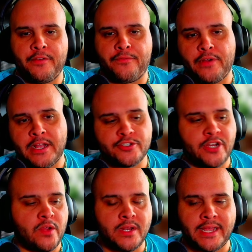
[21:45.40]
friends, or
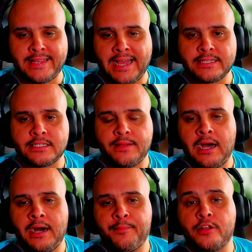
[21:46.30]
anyone like that.
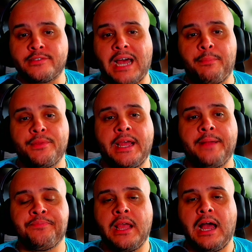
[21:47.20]
On top of
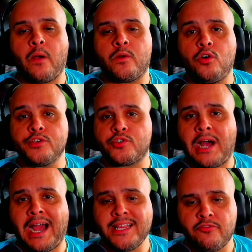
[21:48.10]
that, I would also
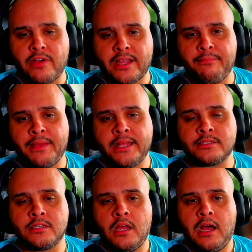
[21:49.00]
highly
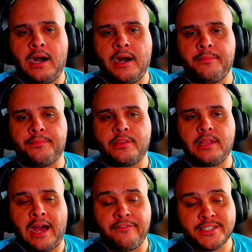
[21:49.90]
recommend,
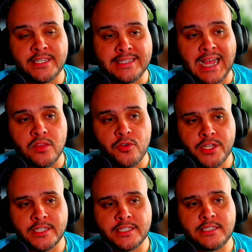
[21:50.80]
obviously,
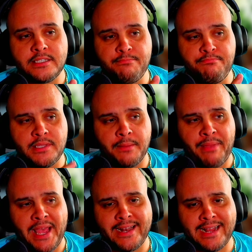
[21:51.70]
downloading the
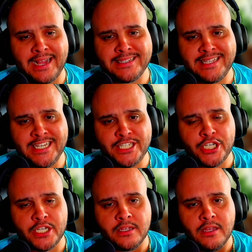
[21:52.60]
Bandai
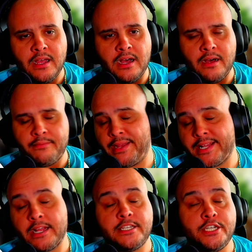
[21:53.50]

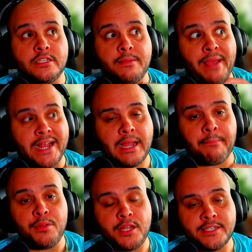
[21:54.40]
the Bandai
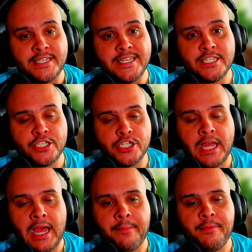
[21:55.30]
Plus TCG
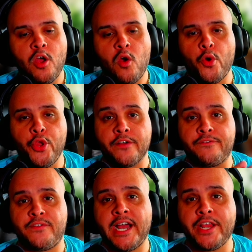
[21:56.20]
app, where you can
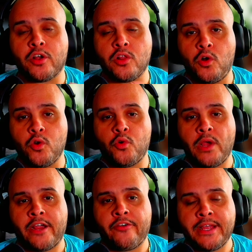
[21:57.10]
find your local
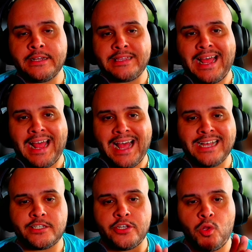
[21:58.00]
area that
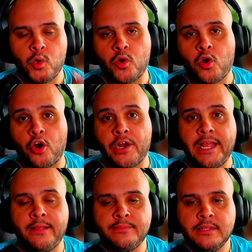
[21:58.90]
has your local card
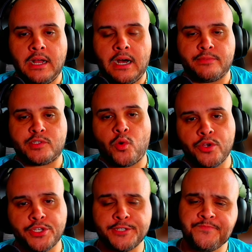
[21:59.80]
game
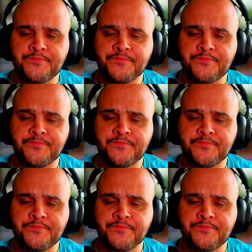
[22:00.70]
stores.